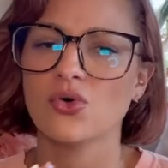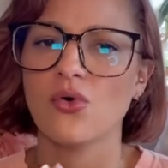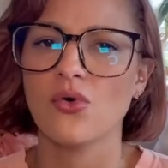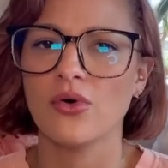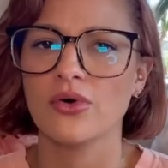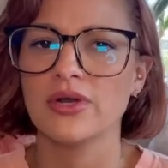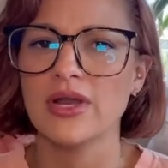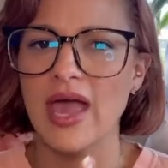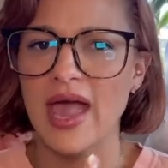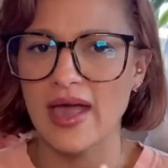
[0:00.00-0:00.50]

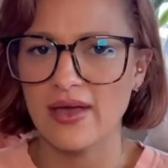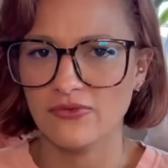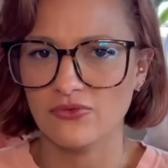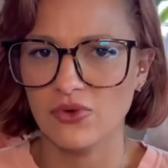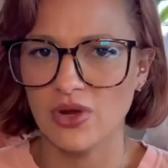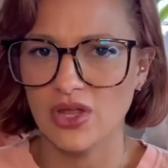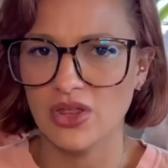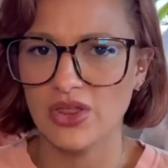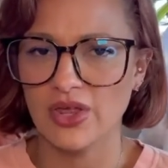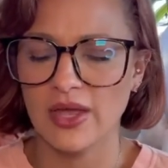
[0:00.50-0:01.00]
on
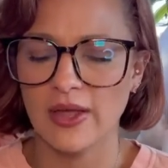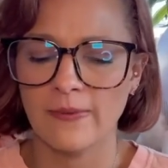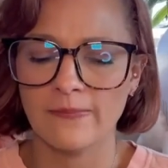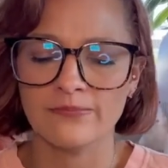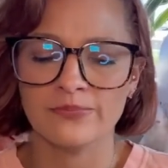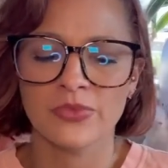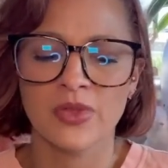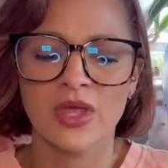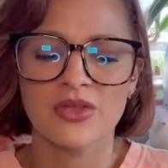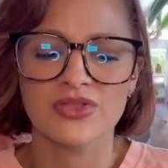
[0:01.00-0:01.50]
everything.
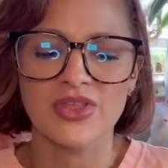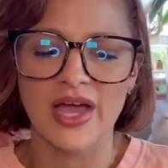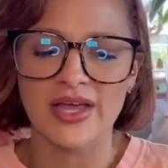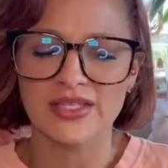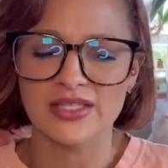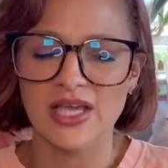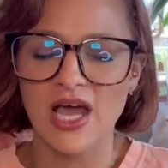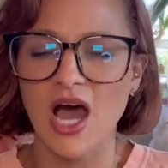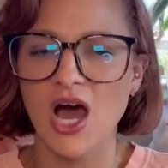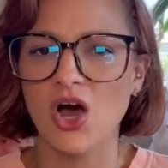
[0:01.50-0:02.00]

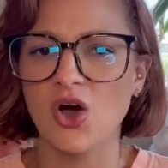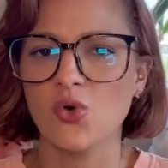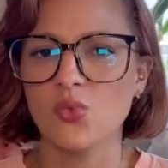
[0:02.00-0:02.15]
That's how